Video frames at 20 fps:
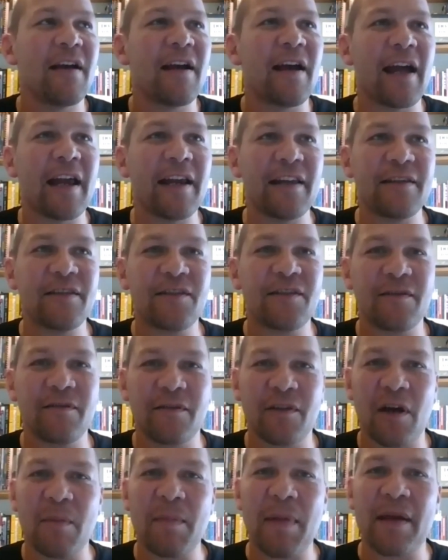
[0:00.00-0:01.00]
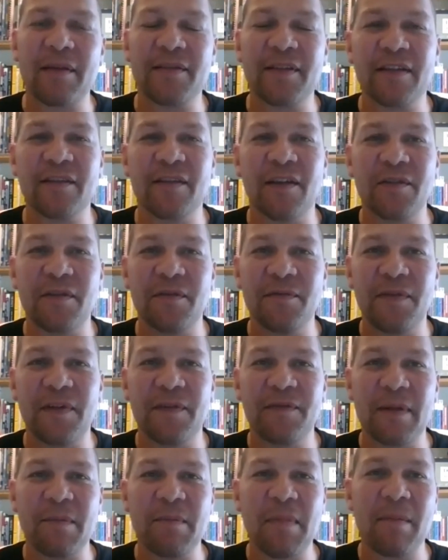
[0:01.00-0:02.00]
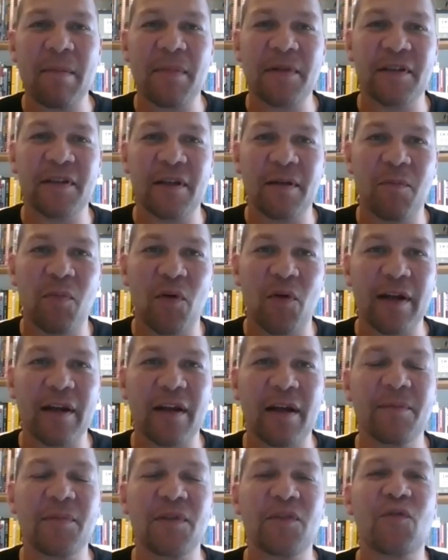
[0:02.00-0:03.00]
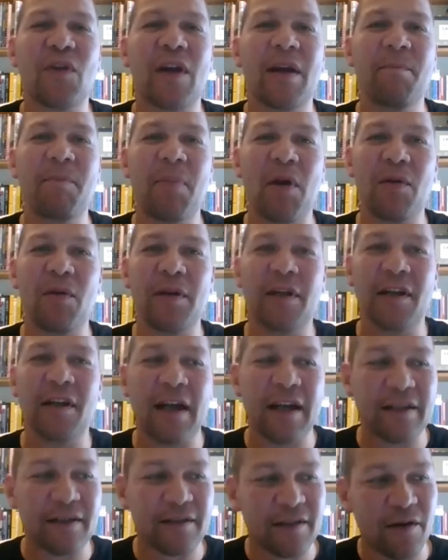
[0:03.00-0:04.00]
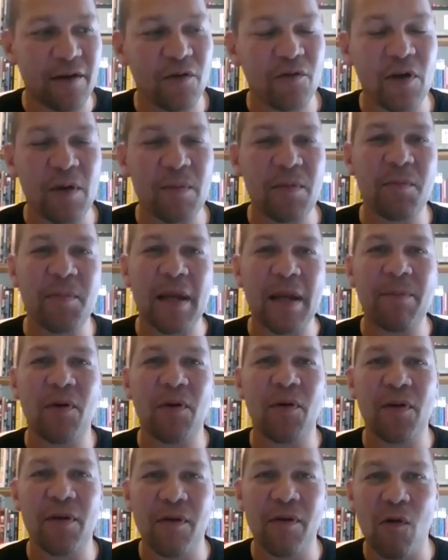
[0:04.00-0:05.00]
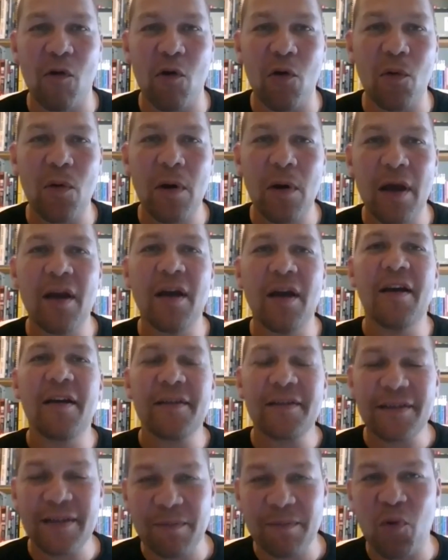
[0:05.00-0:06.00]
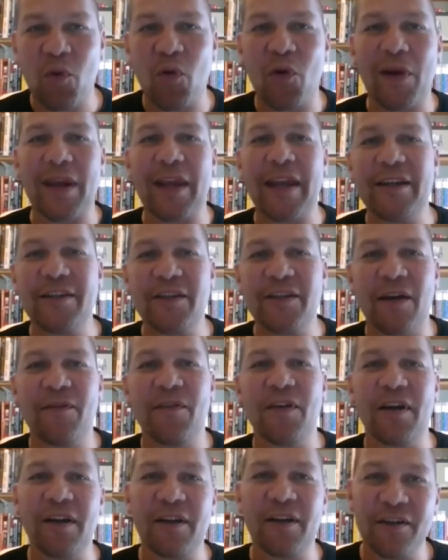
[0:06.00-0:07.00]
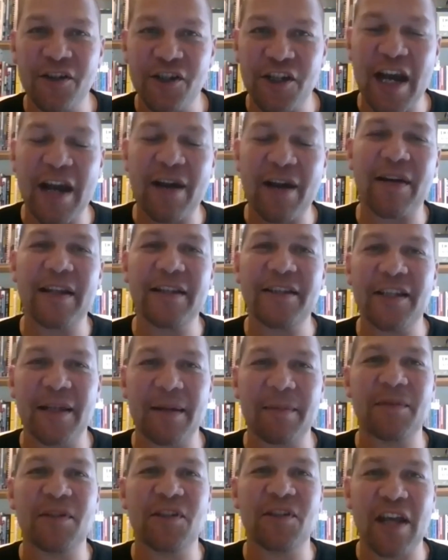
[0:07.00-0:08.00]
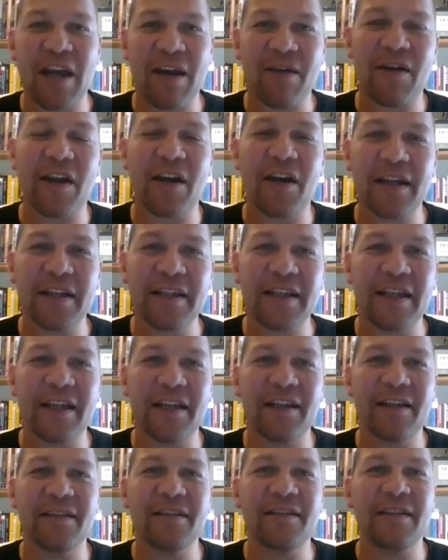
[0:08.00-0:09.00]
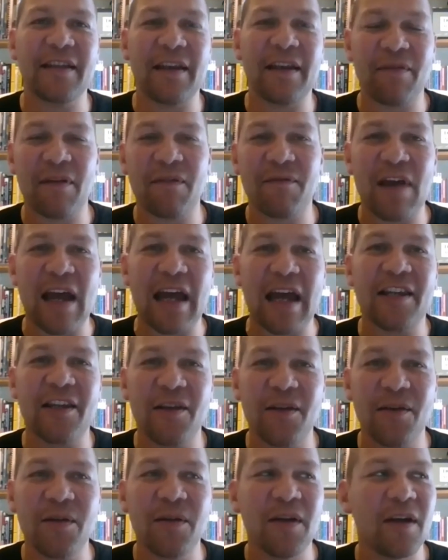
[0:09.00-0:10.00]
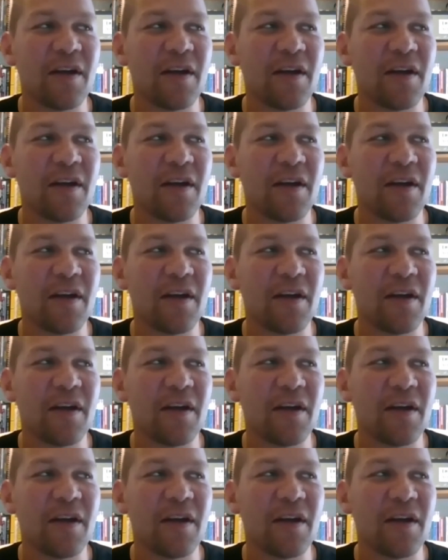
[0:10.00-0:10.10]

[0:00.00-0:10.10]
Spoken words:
And it's got about 650 members at the point. I'm just trying to build a nice little group of people who are all supporting each other, sharing tips, sharing ideas, giving value.